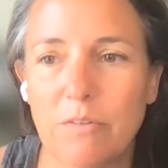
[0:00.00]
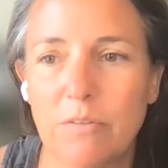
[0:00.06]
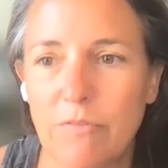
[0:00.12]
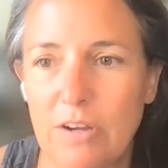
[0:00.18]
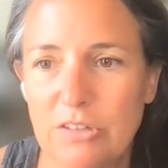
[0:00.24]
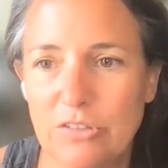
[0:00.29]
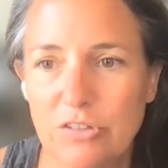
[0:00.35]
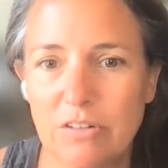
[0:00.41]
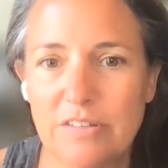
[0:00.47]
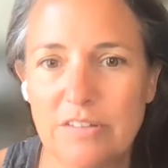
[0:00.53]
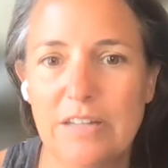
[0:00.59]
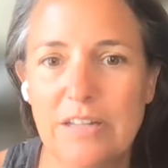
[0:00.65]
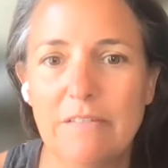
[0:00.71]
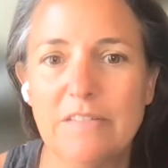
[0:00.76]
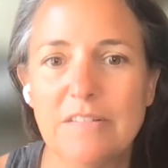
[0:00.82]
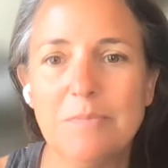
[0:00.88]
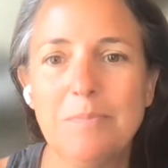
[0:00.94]
refresh
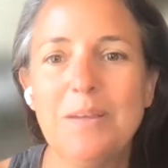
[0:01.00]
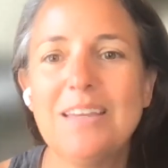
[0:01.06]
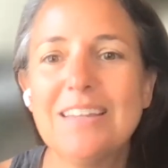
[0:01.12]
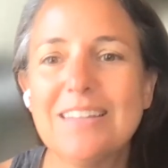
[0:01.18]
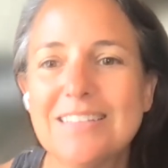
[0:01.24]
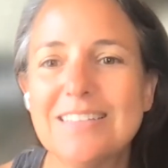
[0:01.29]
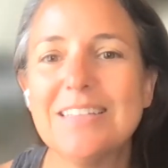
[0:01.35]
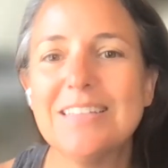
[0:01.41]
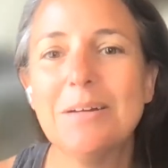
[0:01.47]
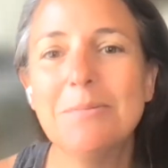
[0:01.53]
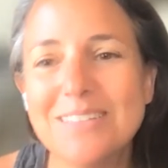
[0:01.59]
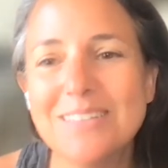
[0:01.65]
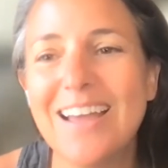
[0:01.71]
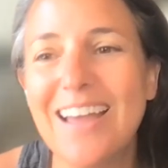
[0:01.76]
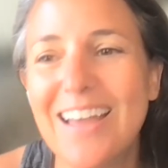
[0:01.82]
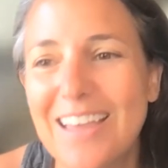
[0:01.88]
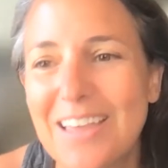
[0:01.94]
ourselves? Because
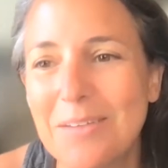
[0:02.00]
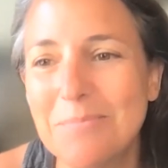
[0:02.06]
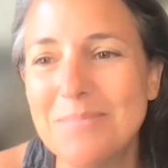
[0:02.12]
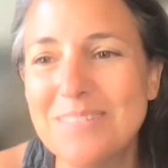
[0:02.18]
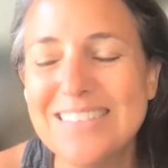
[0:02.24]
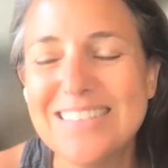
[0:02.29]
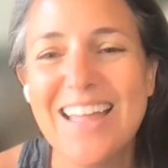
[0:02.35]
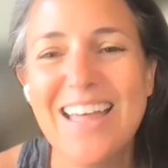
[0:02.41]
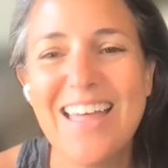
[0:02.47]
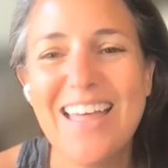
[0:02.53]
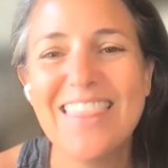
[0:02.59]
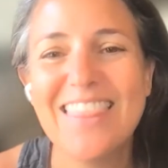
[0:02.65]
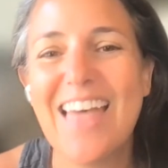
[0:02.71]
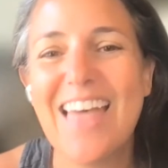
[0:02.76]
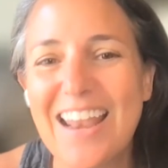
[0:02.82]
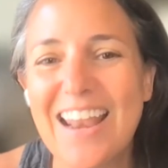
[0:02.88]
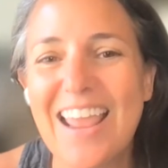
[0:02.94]
sometimes
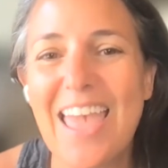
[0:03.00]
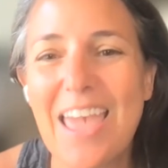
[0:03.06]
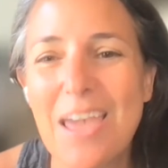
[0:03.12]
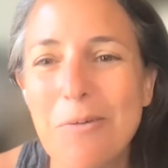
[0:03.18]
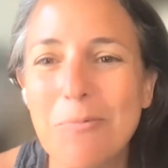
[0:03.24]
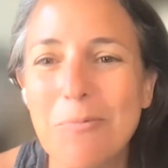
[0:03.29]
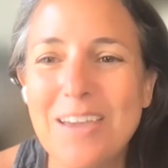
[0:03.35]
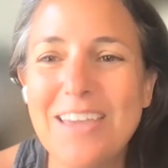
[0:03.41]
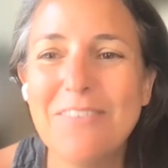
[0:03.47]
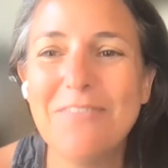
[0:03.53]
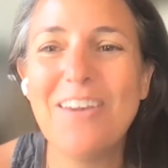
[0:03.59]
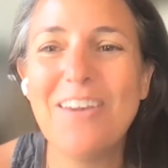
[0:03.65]
that eight week